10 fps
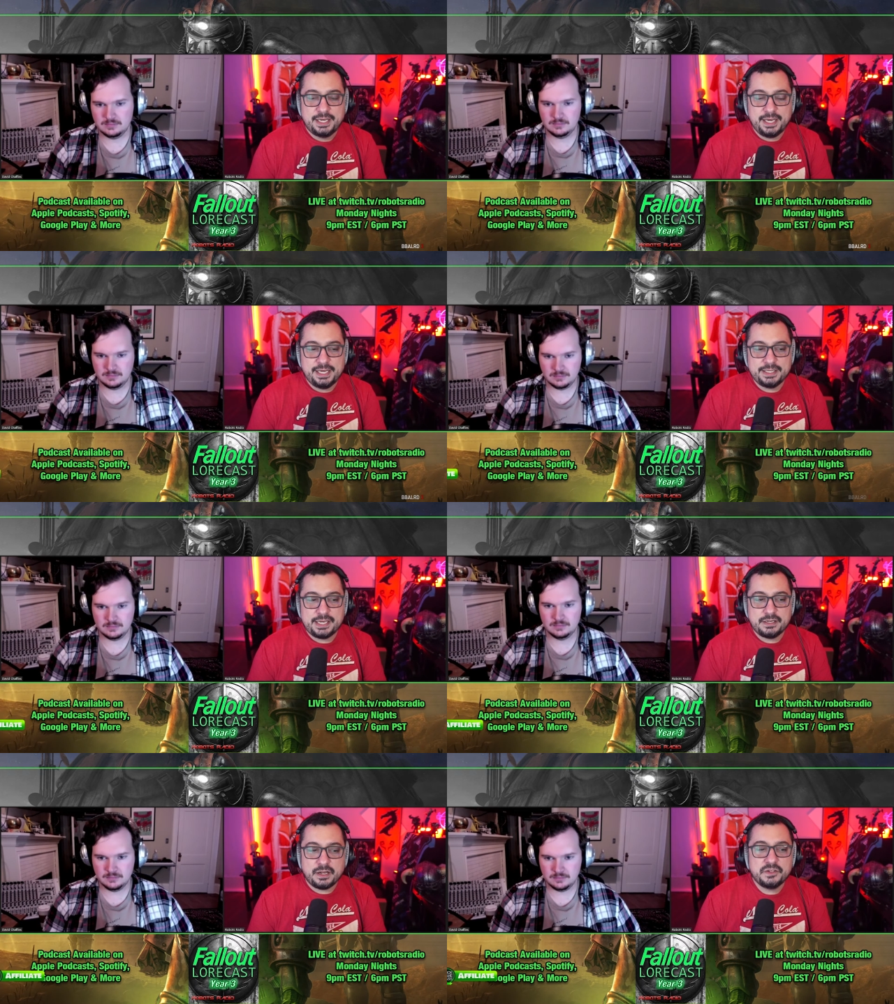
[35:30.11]
Speaker 1: and
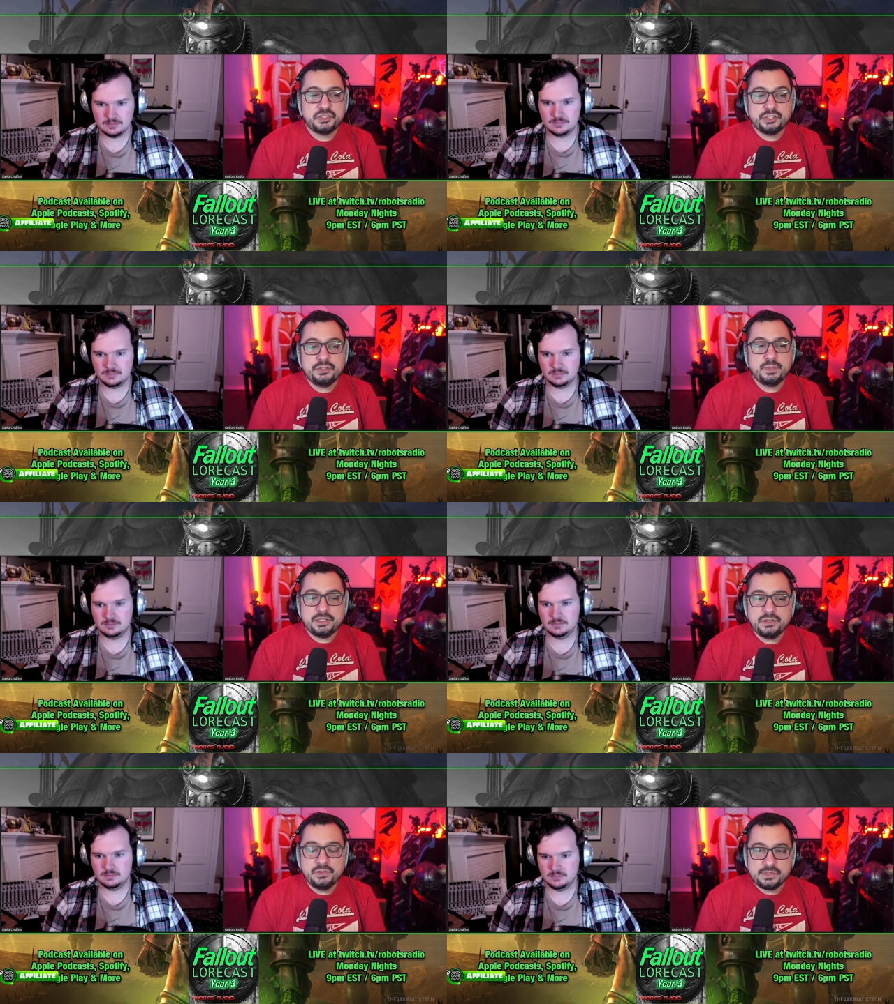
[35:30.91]
that knowledge could be
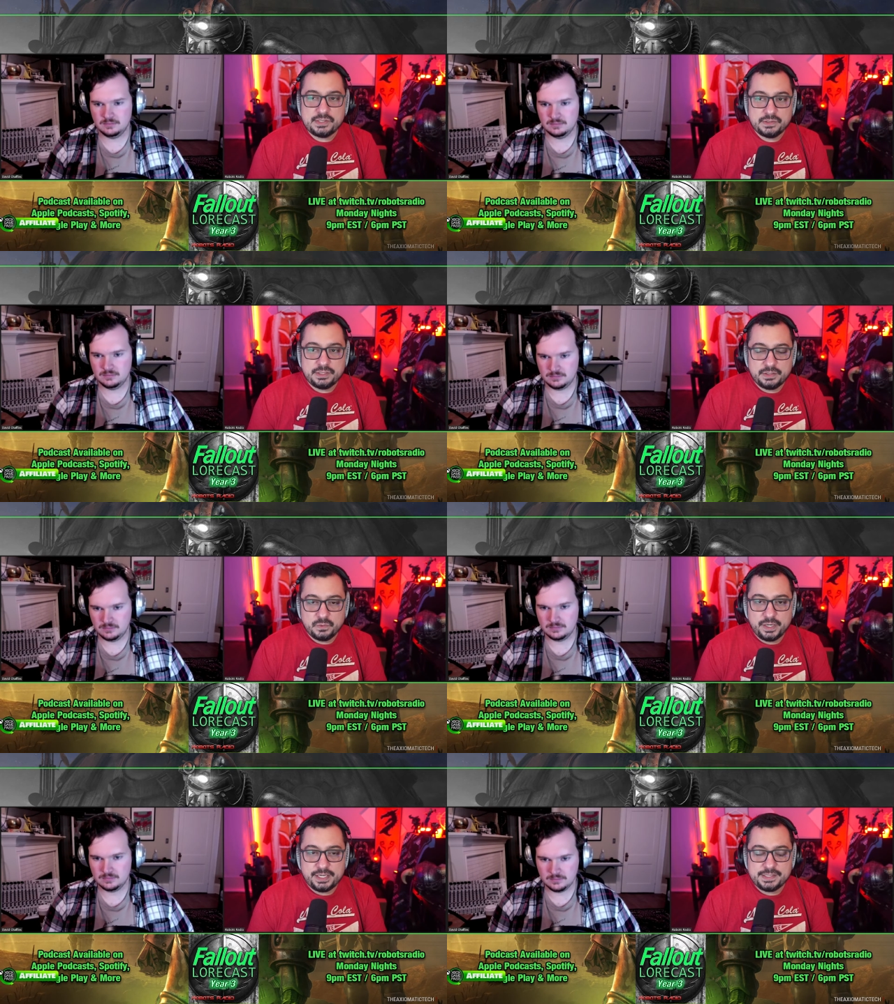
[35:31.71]
used in in
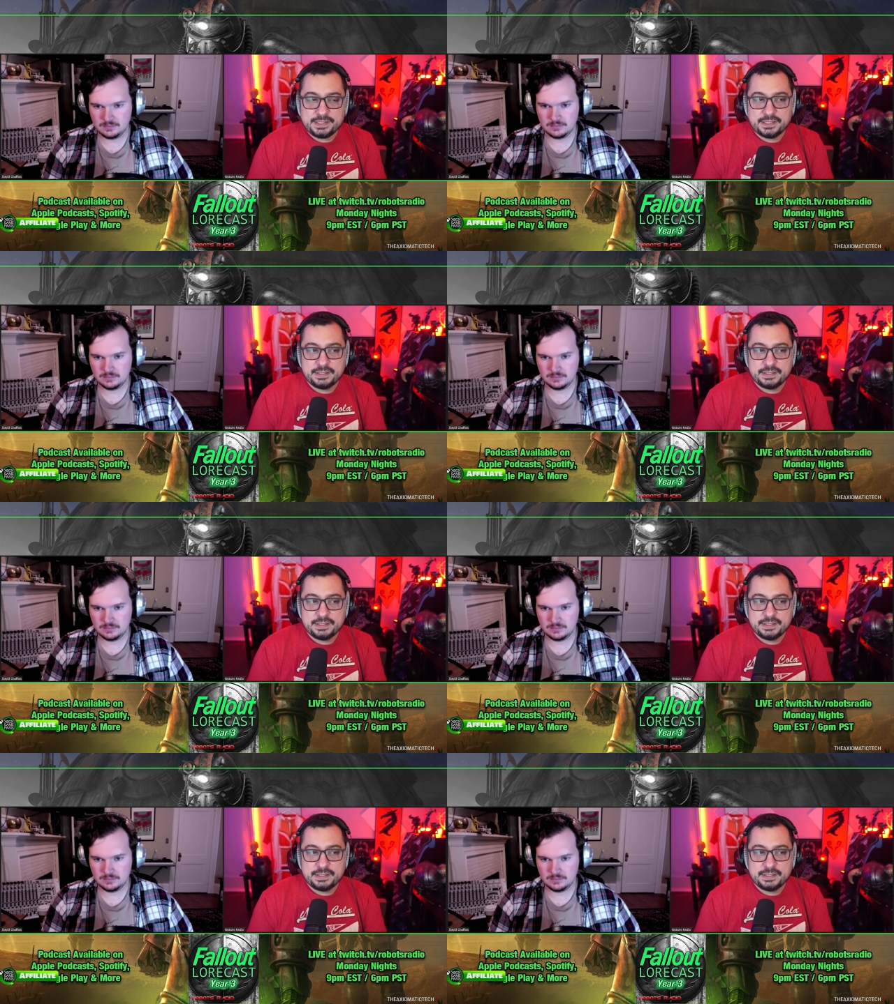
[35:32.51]
ways